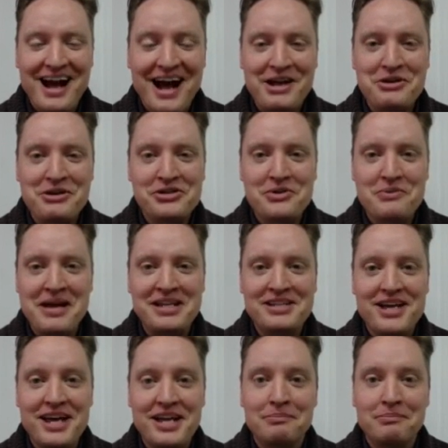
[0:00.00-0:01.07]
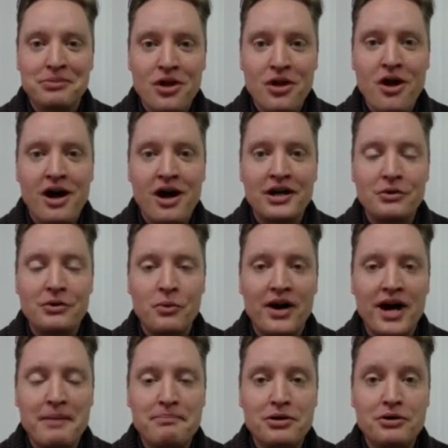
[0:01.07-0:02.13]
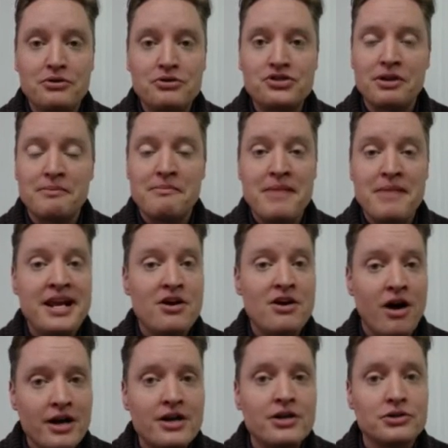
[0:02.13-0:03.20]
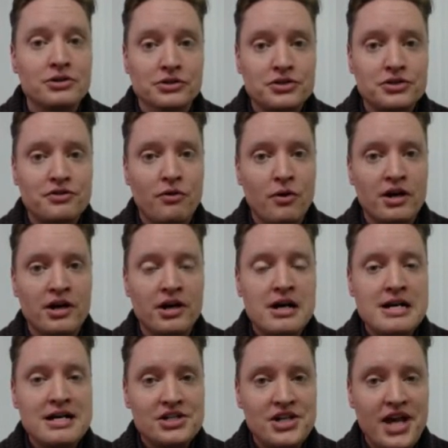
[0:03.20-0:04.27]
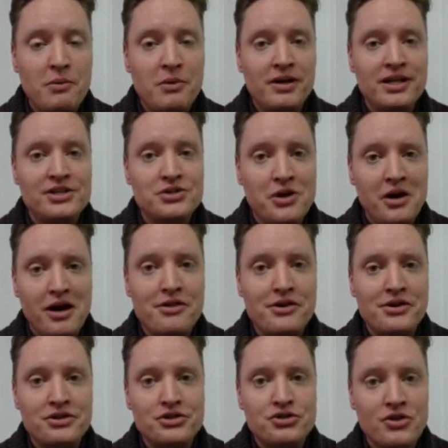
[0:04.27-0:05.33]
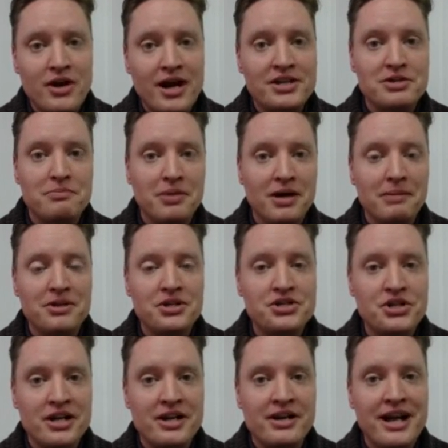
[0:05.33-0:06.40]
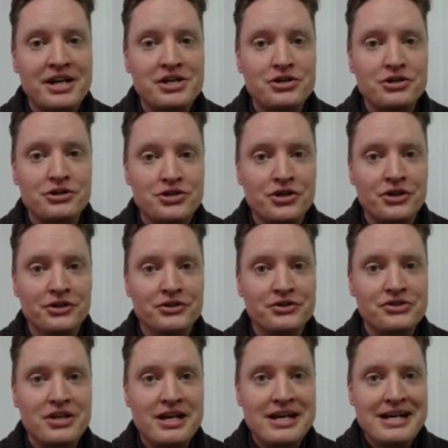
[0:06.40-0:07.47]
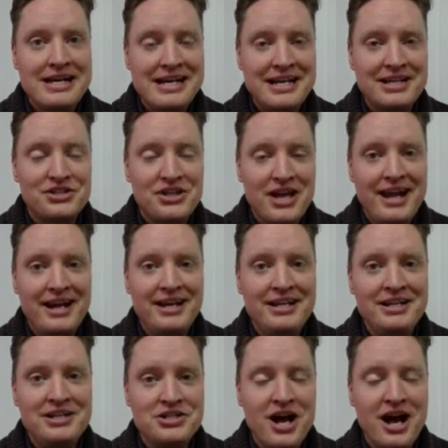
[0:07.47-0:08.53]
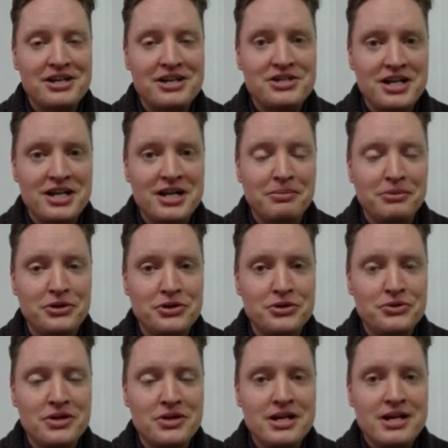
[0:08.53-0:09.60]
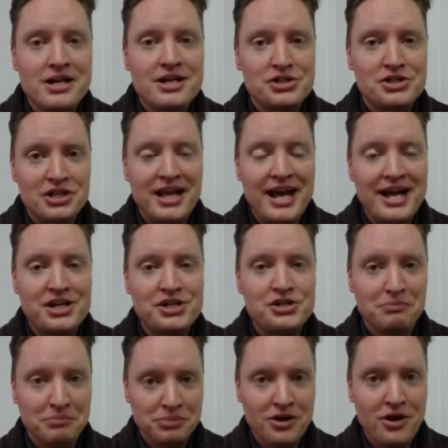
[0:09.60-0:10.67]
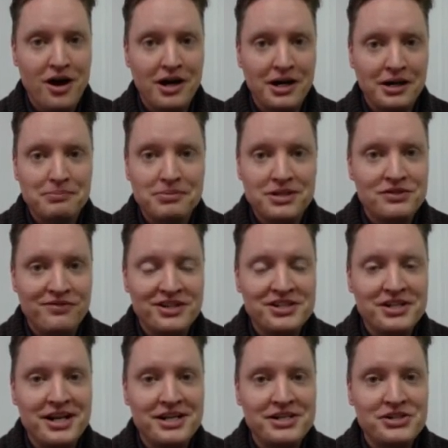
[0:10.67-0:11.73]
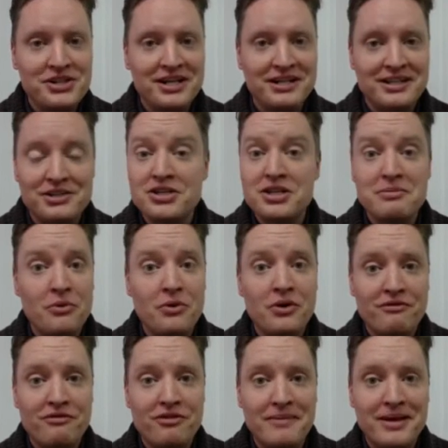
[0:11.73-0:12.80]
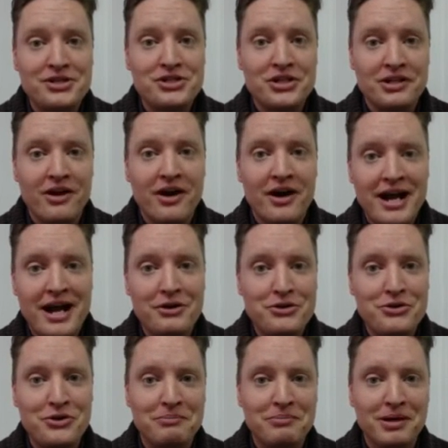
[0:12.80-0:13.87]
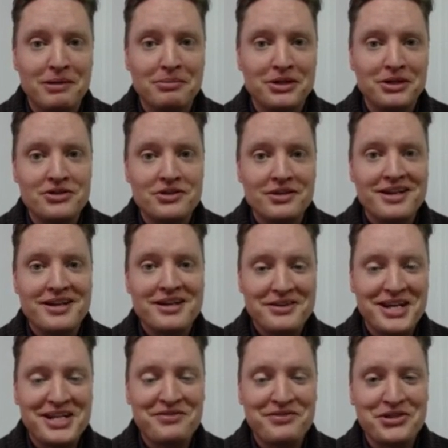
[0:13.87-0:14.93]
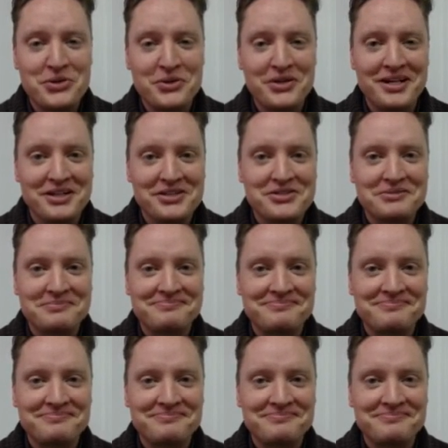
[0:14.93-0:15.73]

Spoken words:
I also maintain a blog where I post many articles for Taiwanese authors trying to publish in international journals. It's editing.tw/blog. Please visit us and see more information on how you can publish. Thanks for joining us.